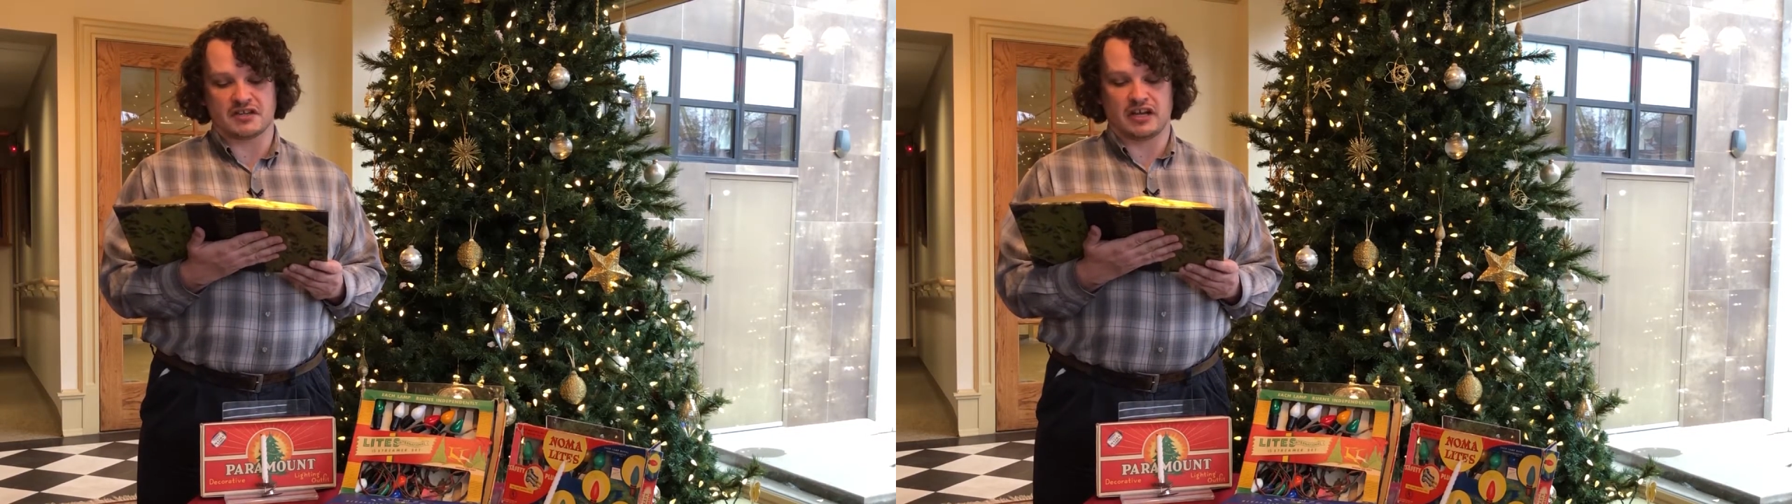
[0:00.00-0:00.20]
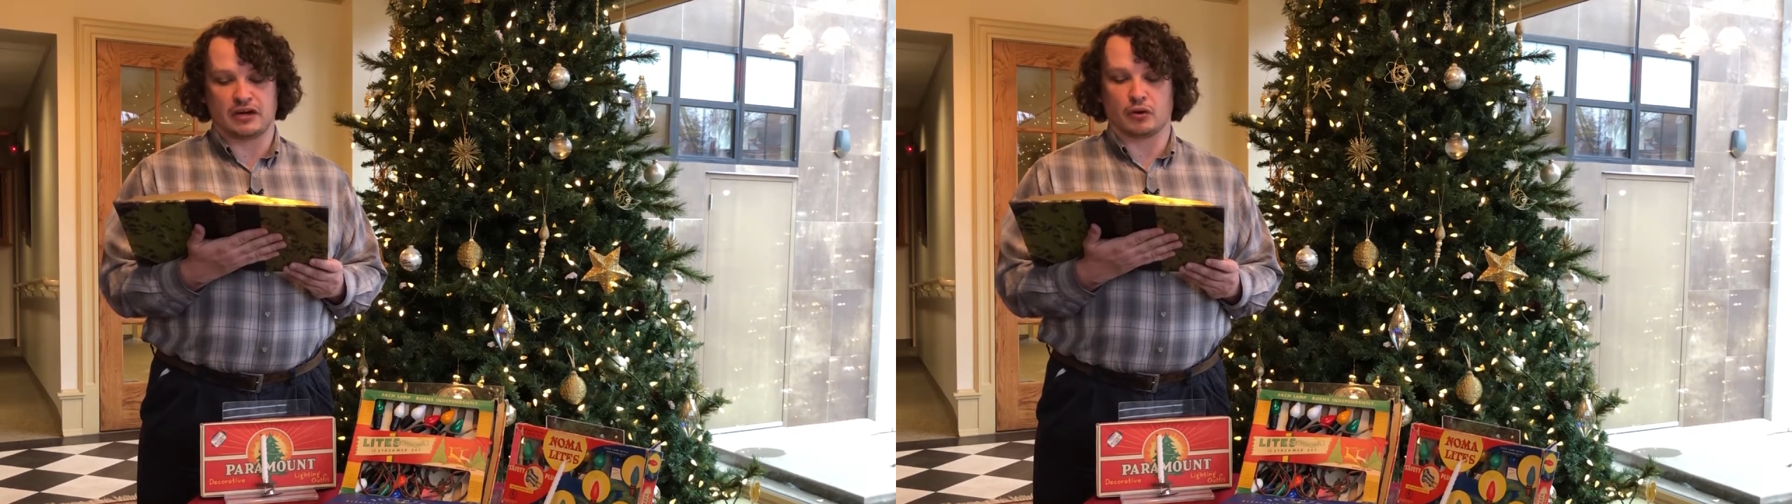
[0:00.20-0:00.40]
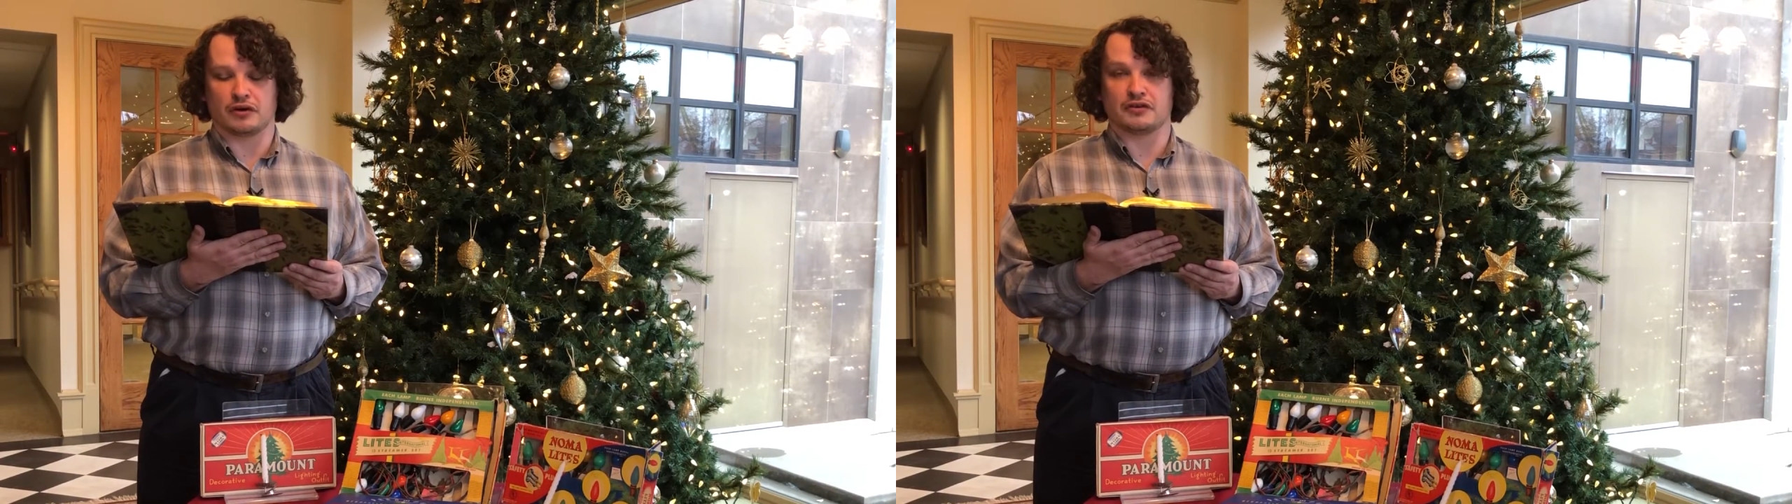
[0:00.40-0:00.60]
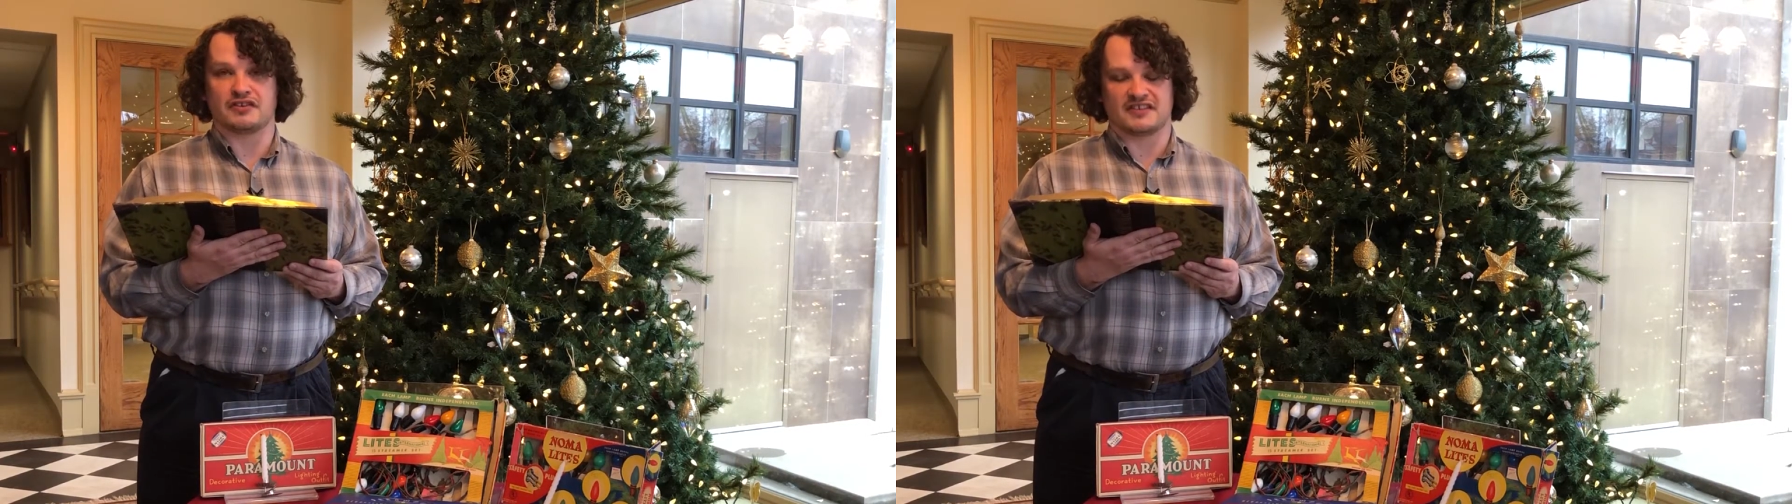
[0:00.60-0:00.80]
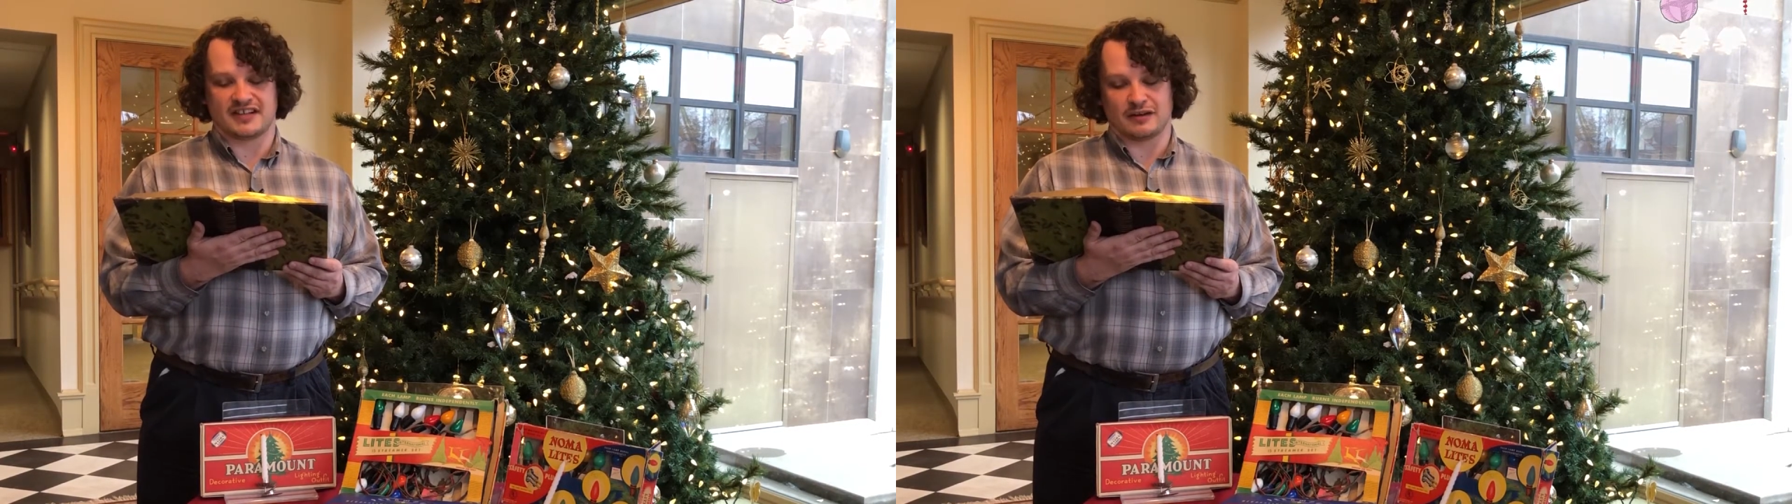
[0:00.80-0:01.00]
in order to
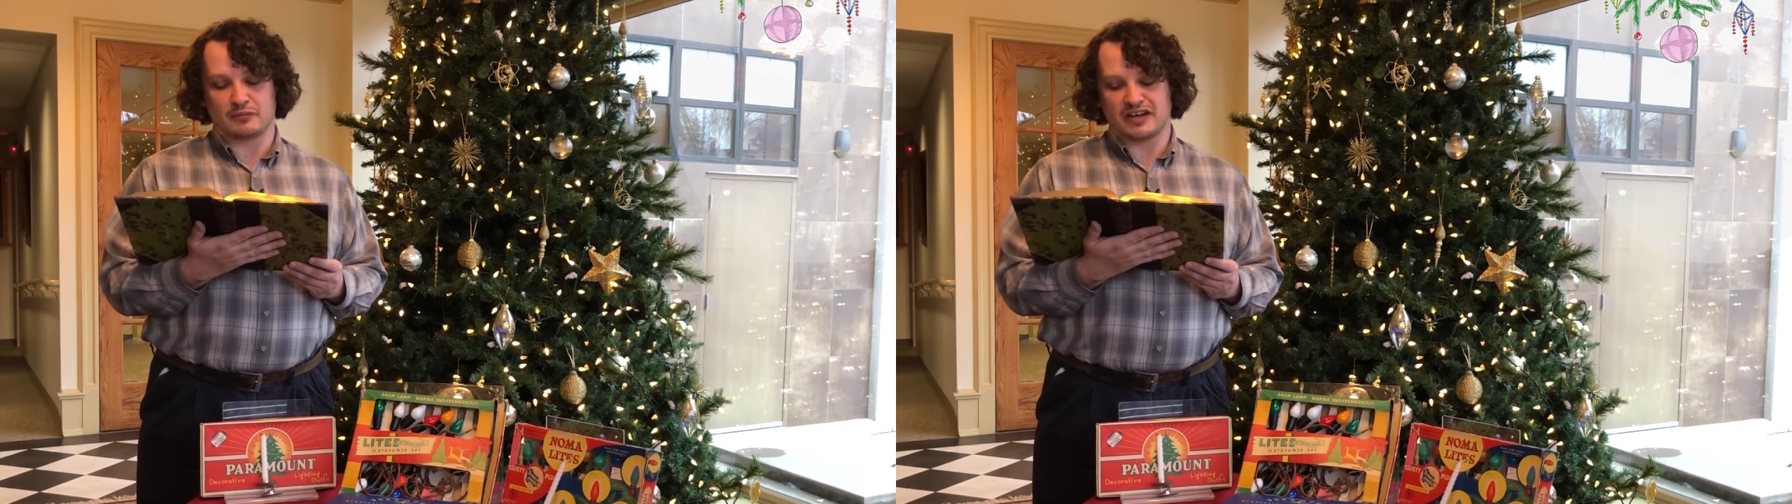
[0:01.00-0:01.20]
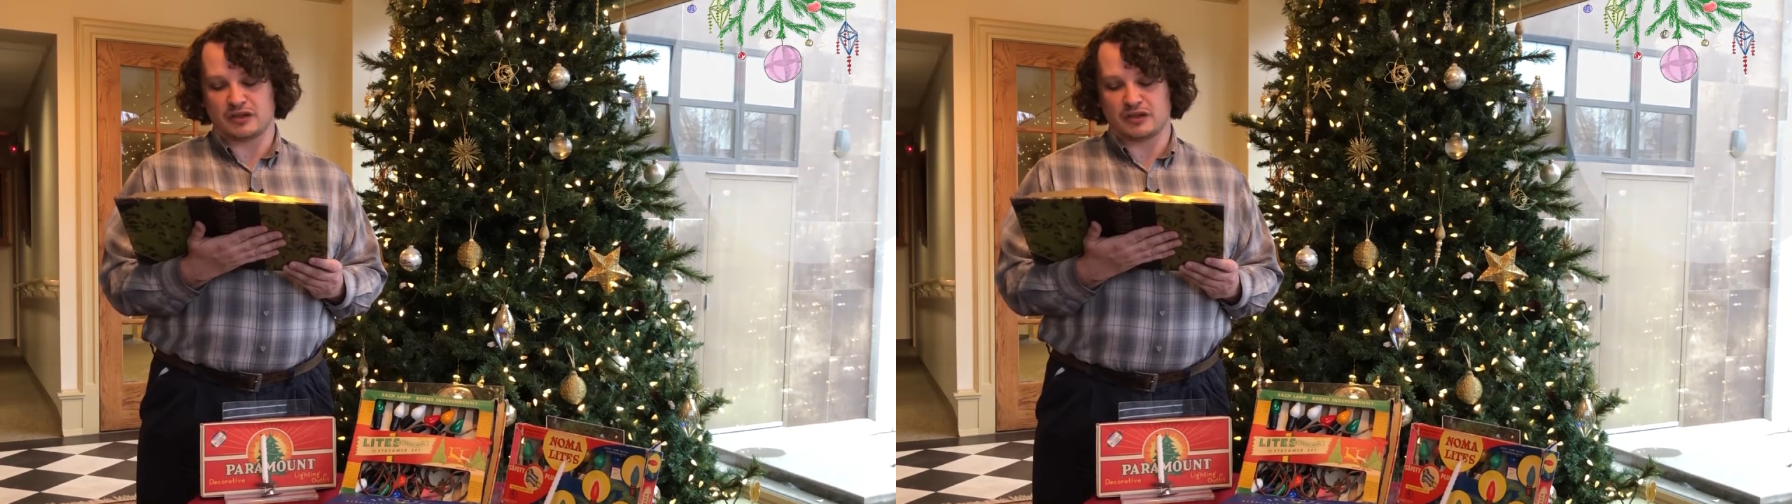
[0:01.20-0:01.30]
celebrate